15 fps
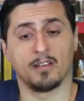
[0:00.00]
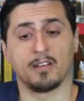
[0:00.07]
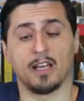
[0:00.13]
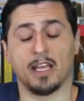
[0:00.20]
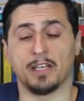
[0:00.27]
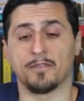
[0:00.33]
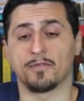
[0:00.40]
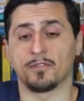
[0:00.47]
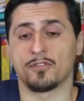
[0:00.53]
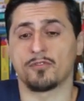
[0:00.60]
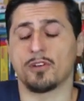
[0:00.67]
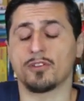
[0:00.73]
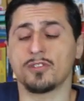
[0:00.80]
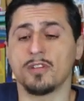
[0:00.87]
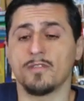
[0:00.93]
kind of
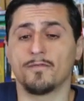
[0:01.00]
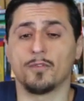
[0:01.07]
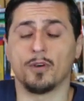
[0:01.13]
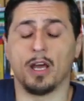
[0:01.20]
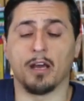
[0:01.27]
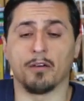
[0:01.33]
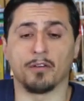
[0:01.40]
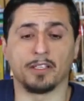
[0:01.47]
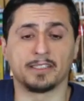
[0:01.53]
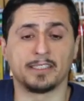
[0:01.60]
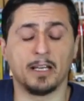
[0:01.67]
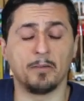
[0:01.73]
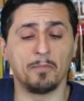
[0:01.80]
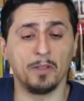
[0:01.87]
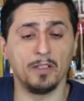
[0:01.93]
construction for our
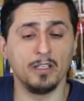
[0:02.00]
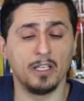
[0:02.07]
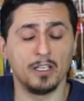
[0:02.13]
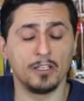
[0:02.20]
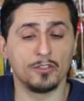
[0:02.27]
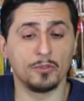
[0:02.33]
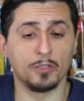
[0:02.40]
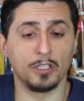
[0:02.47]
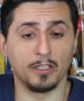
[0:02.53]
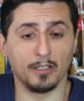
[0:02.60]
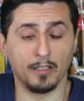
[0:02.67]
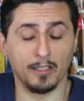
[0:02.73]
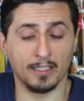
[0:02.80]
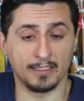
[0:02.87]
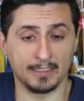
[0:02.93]
example to
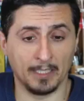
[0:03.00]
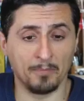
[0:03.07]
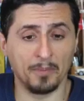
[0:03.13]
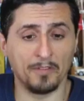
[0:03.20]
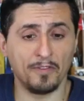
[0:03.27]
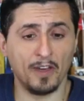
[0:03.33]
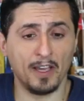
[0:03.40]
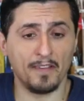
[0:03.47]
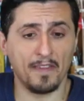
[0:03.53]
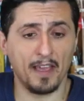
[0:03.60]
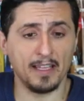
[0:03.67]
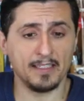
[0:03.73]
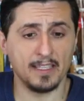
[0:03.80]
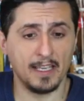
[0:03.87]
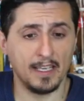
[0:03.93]
exemplify
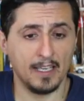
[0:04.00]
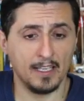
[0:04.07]
that.